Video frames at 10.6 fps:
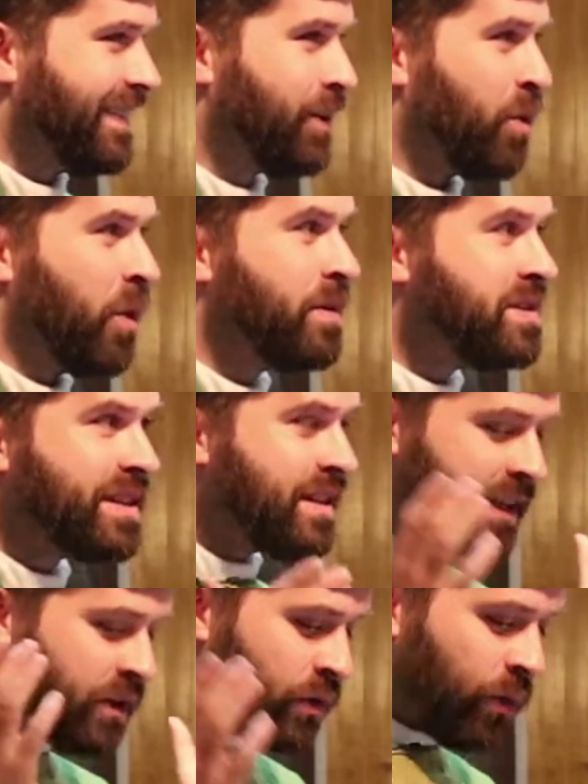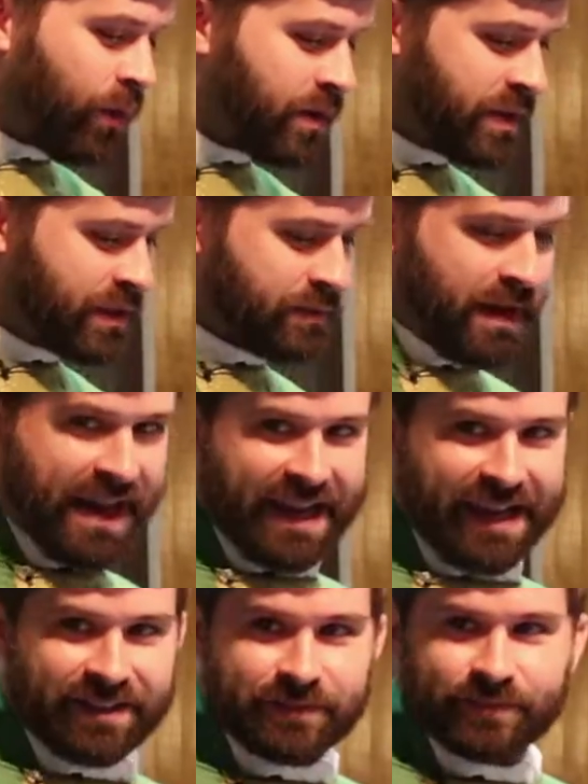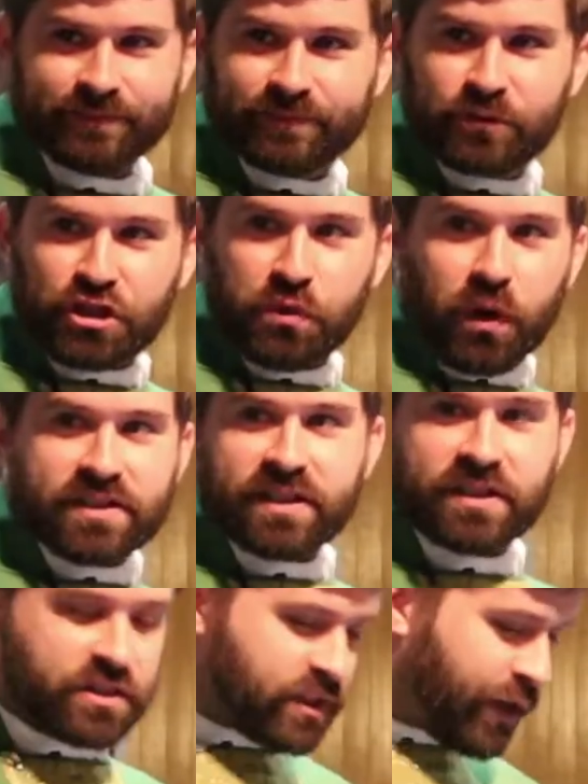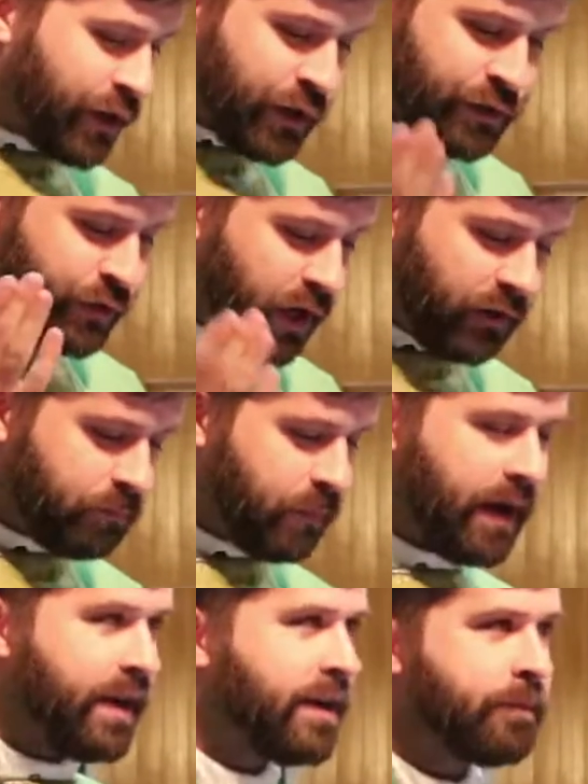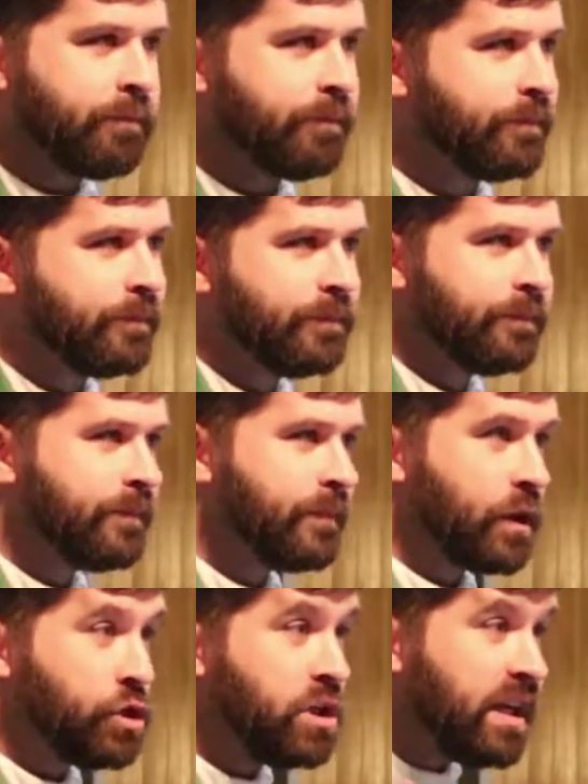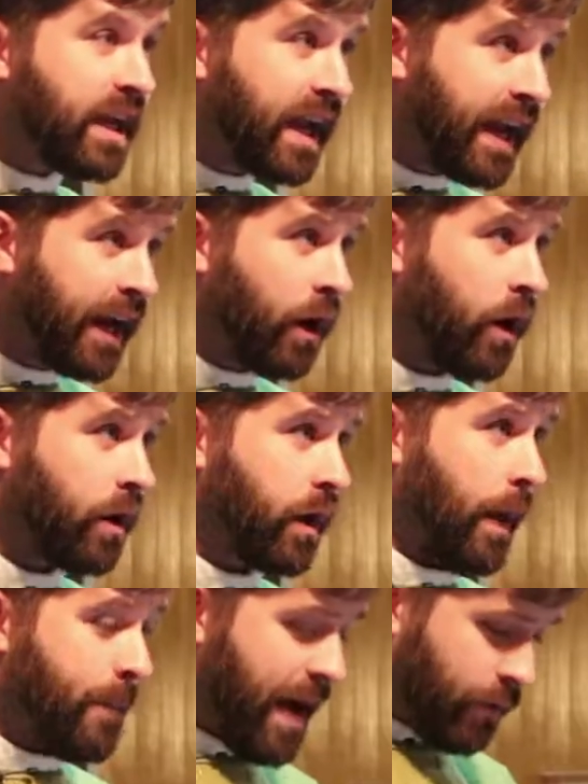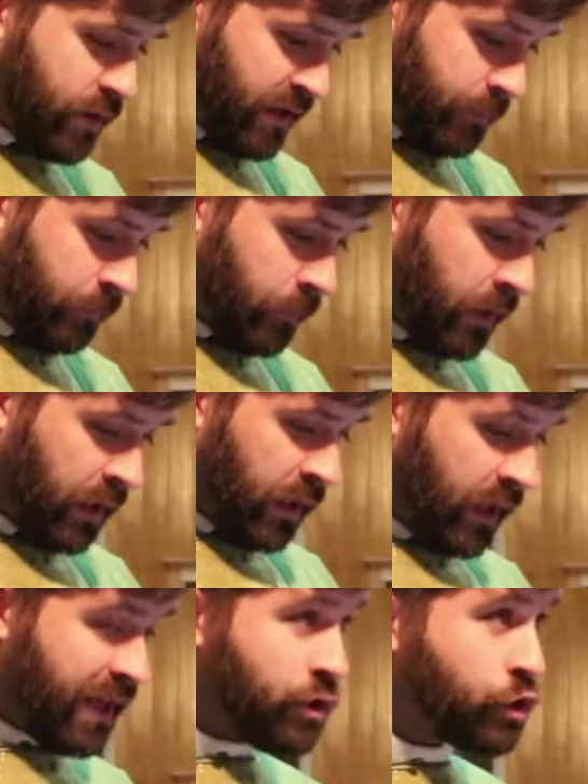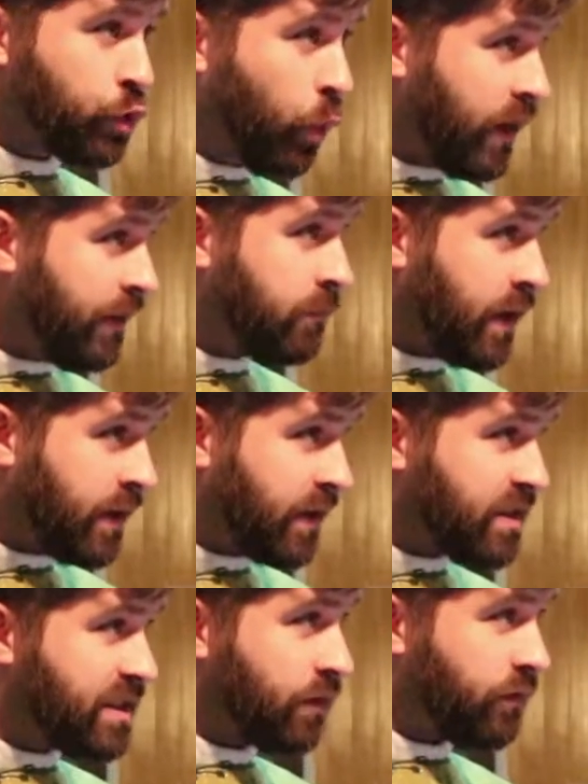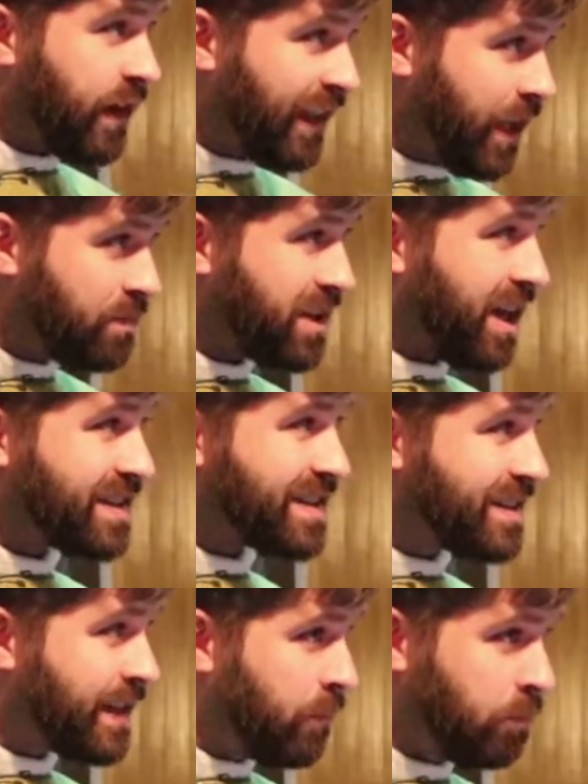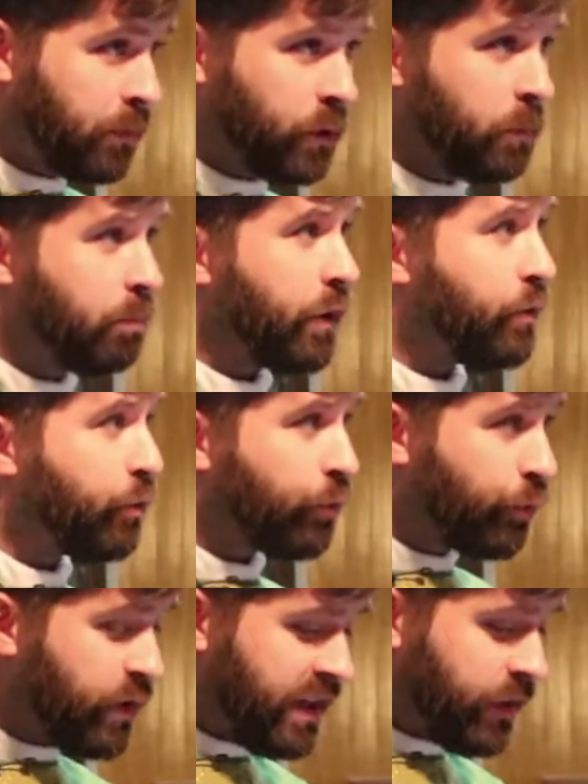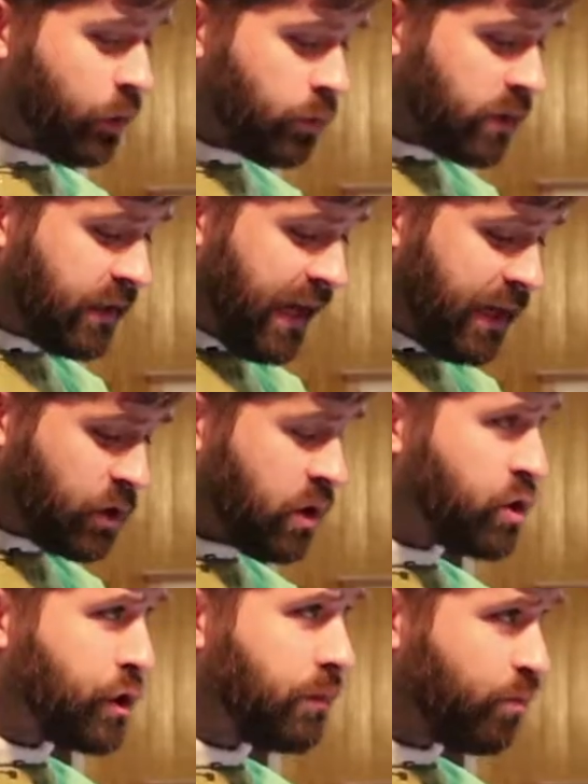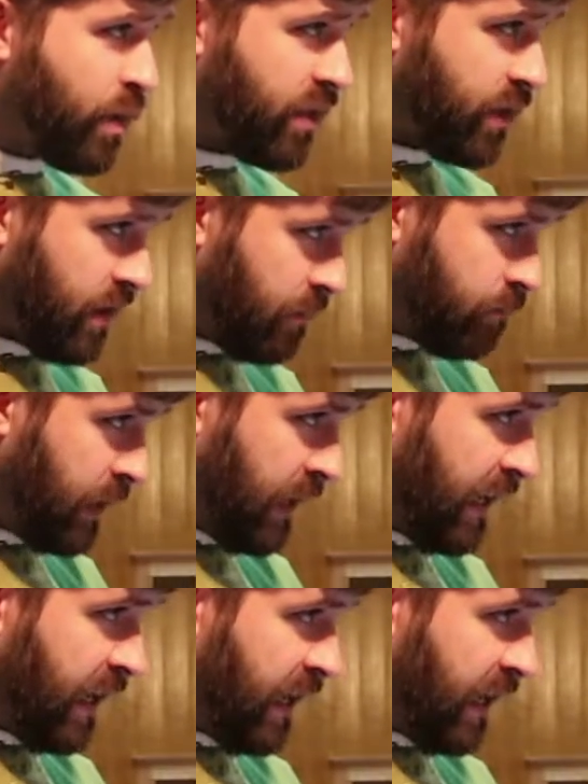The woman didn't ignore this man. She wasn't turned off by him. She cared about him. In 20 minutes, developed a simple but real relationship with him,